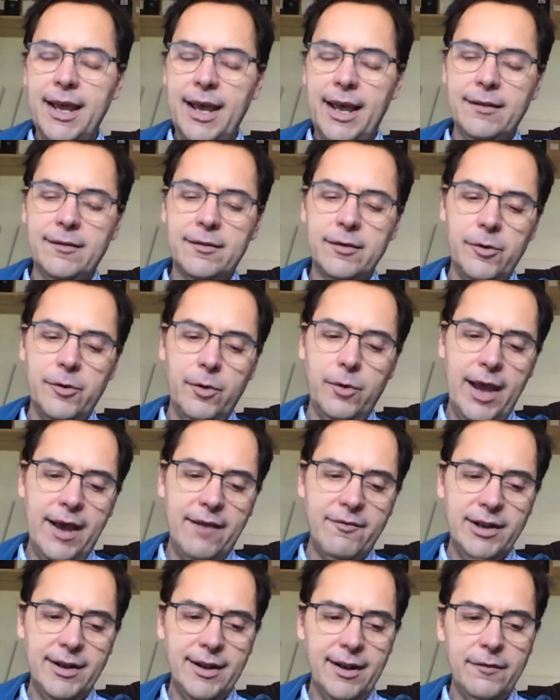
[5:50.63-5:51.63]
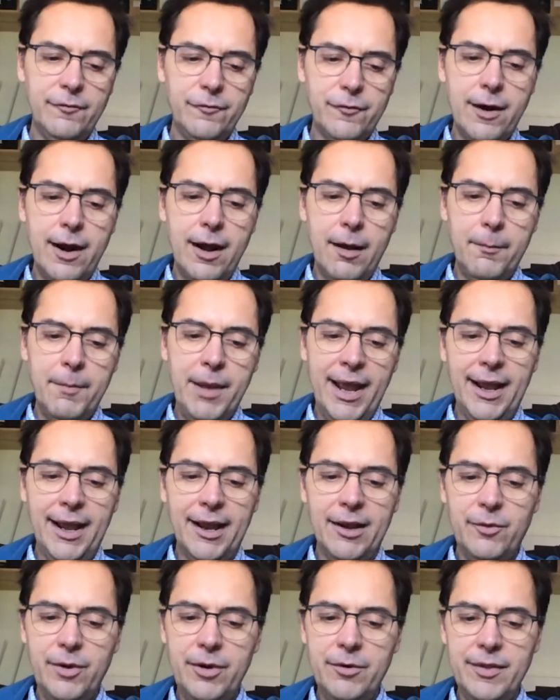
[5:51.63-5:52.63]
And so, having done it for our
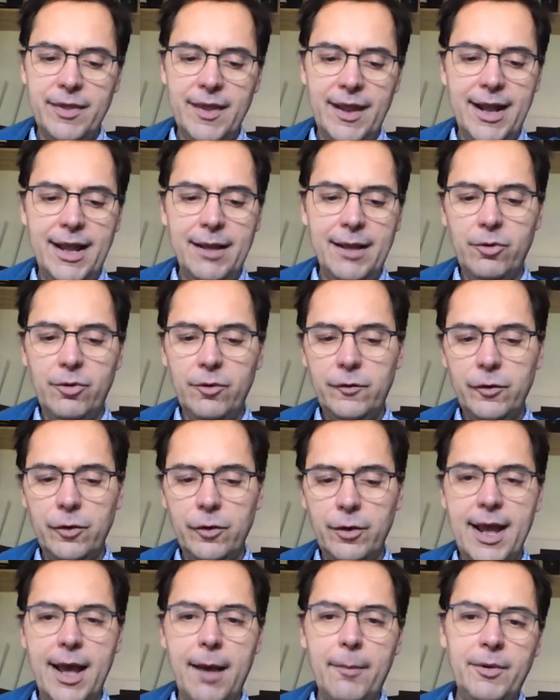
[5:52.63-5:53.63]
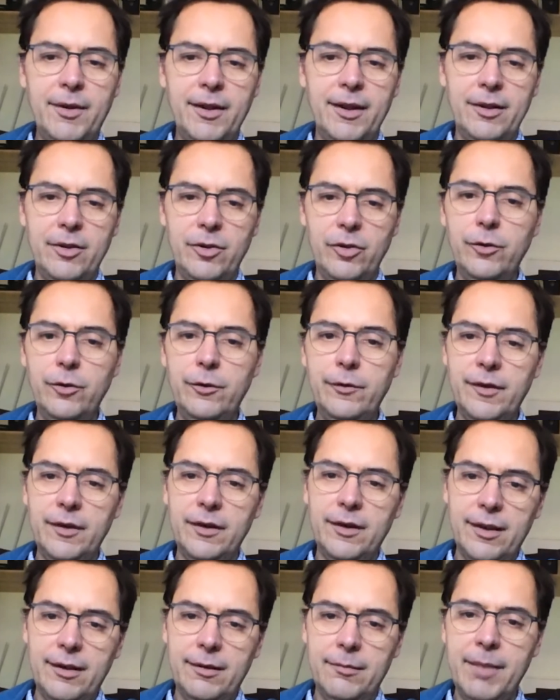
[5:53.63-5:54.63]
bank, we were then able to adapt it and use it
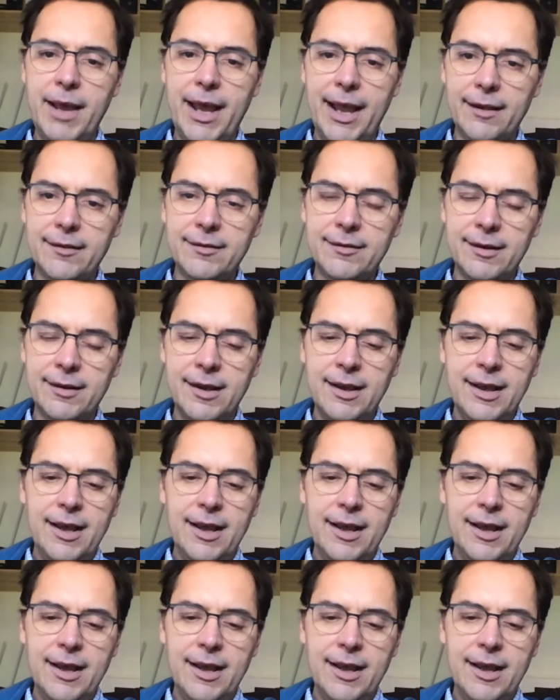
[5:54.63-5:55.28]
in banks.